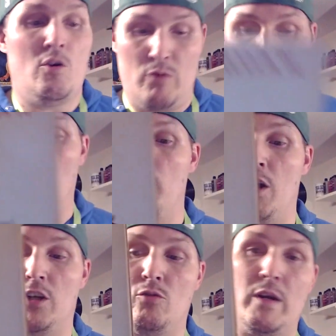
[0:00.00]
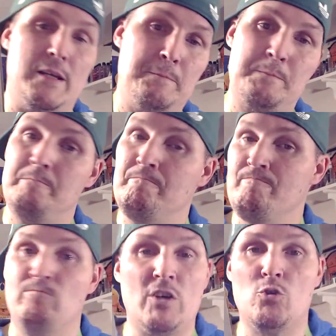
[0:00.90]
Original Mercury,
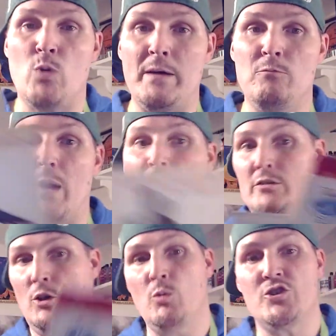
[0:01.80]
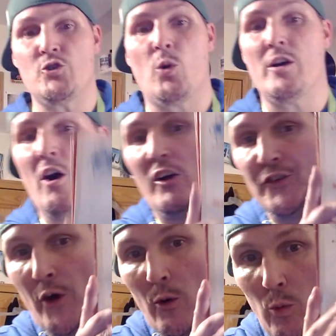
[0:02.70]
great record. Louis Jordan
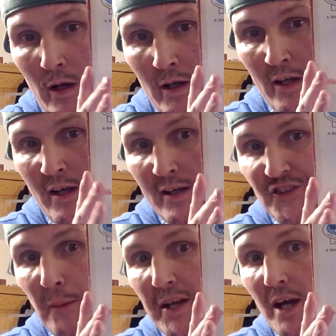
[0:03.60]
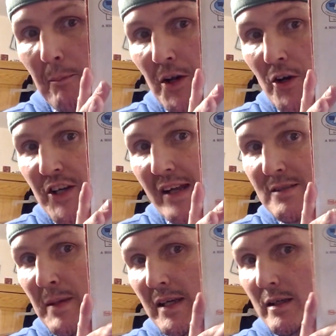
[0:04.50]
also, Somebody Up There
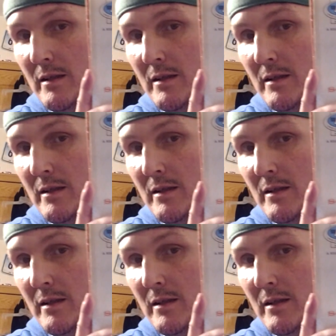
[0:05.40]
Digs Me.